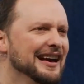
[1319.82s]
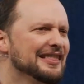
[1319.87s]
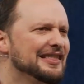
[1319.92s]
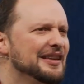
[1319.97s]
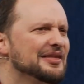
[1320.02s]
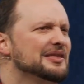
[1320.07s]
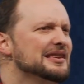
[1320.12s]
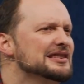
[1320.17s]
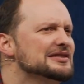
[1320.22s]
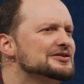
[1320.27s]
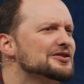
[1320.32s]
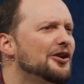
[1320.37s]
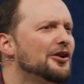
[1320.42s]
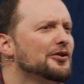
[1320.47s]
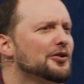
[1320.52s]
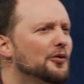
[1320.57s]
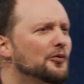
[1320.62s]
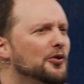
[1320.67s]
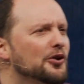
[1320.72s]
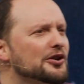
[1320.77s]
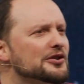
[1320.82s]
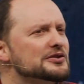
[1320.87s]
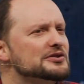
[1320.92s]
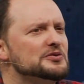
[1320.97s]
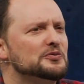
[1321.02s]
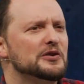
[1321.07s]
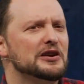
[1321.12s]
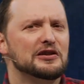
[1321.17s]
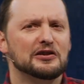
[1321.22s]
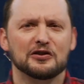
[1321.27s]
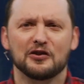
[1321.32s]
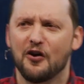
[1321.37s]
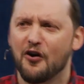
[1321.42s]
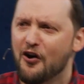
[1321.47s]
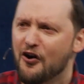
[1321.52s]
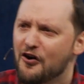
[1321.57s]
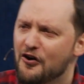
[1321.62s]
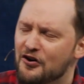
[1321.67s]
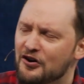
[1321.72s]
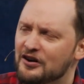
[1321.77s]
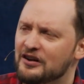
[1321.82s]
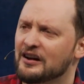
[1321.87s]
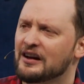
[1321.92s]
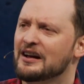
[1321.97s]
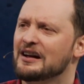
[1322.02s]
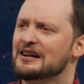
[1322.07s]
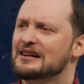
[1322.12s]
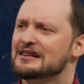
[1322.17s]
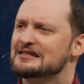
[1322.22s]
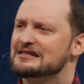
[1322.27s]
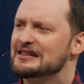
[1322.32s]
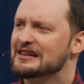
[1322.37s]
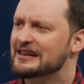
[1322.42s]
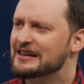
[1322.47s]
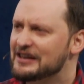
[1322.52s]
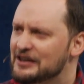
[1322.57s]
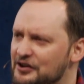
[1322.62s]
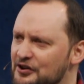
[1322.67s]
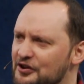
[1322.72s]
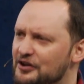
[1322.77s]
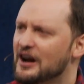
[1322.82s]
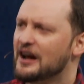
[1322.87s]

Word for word: That these are the words we long to hear.